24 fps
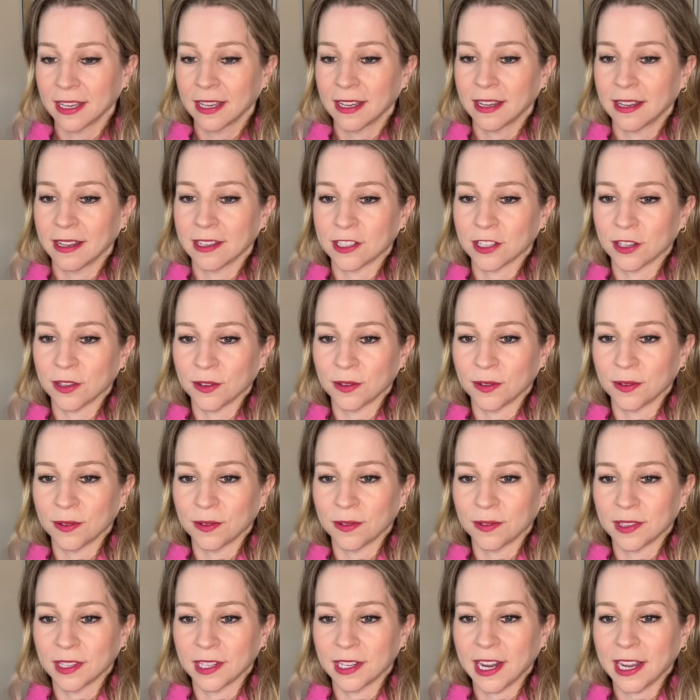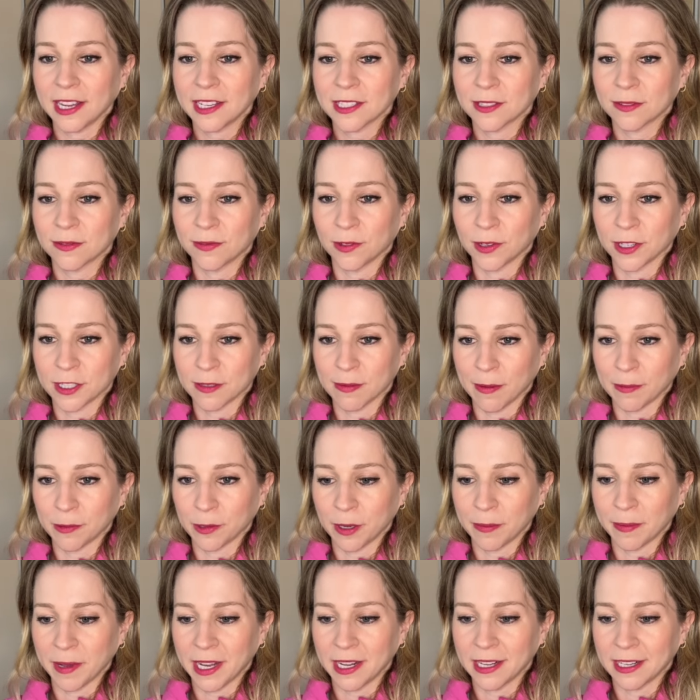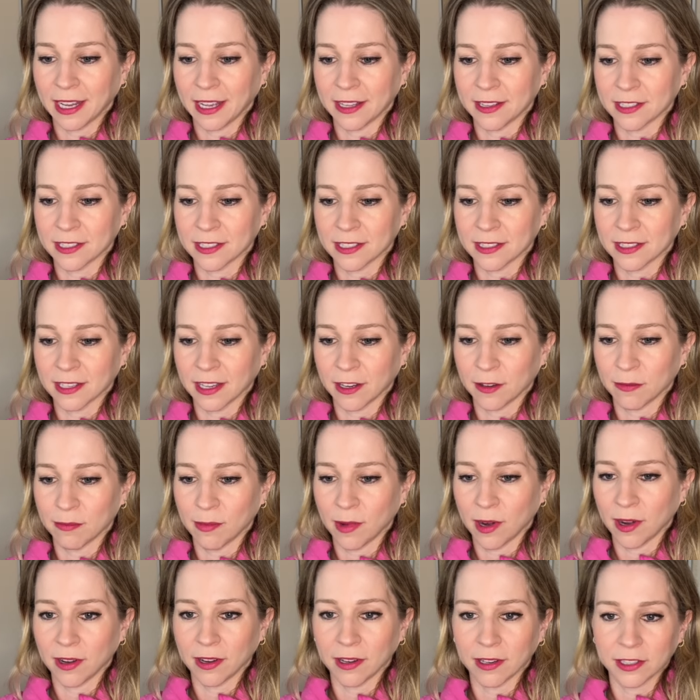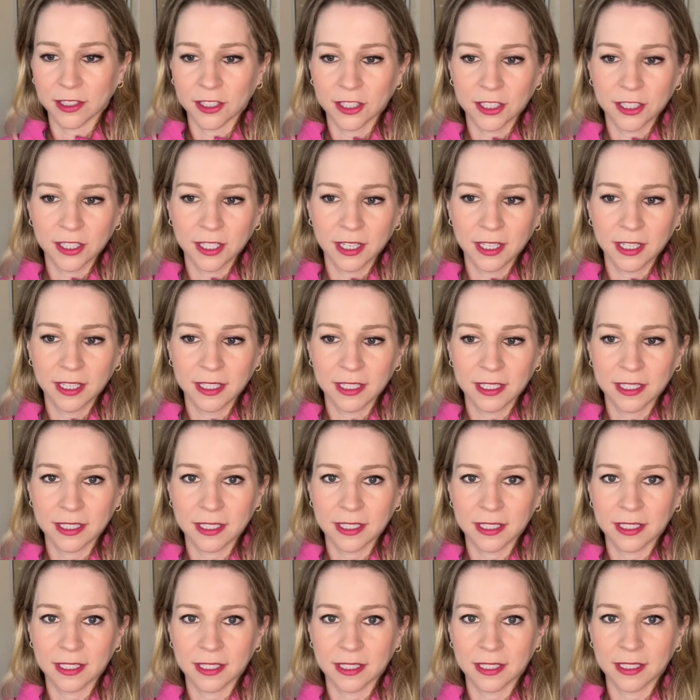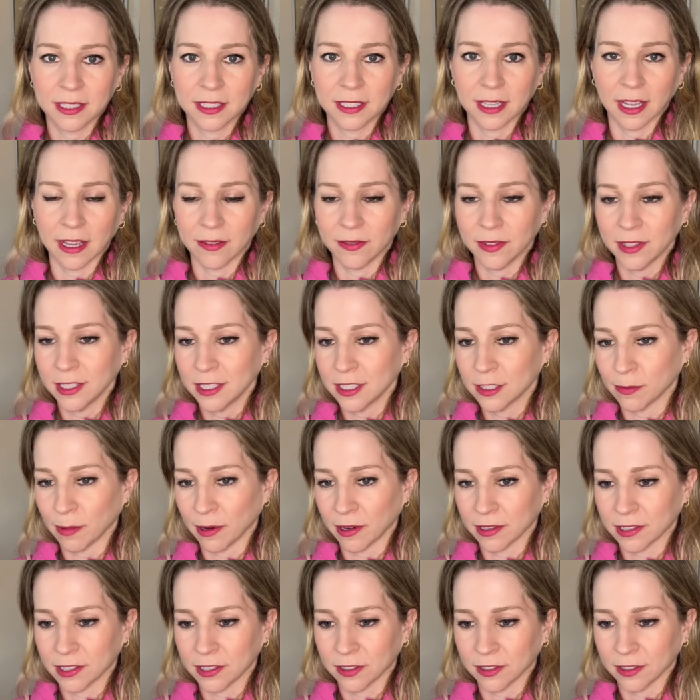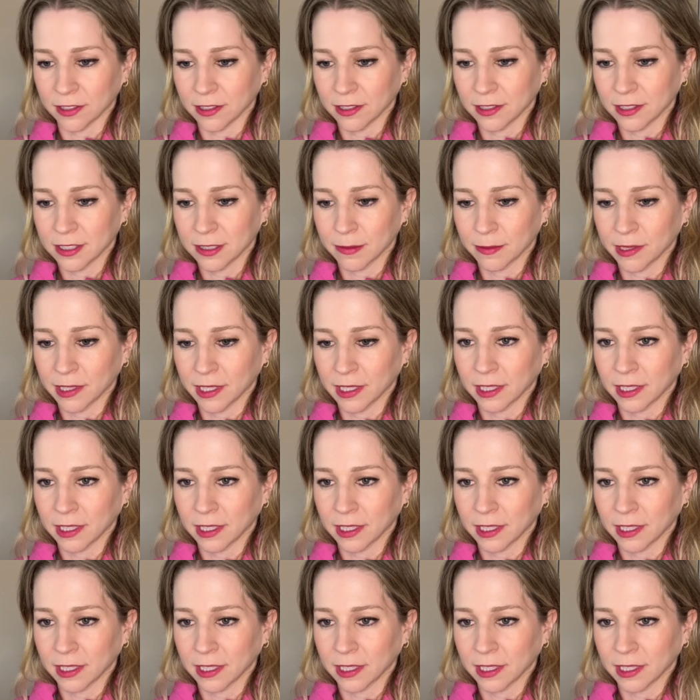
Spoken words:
So the next voice memo I made, and again, this is like March 7th, March 3rd, something like